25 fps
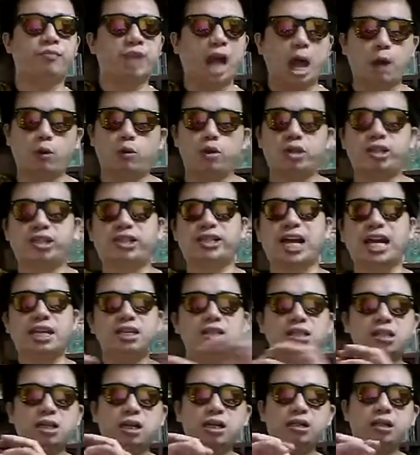I will
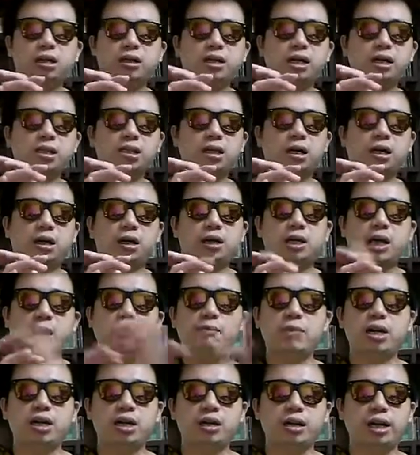censor this
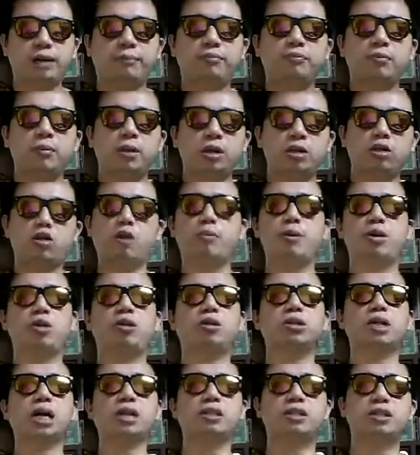company name, not
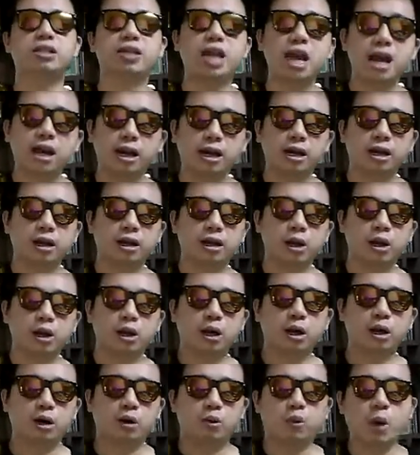because I'm scared.
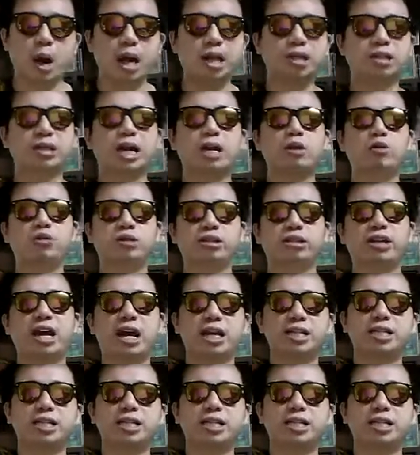What is there to scare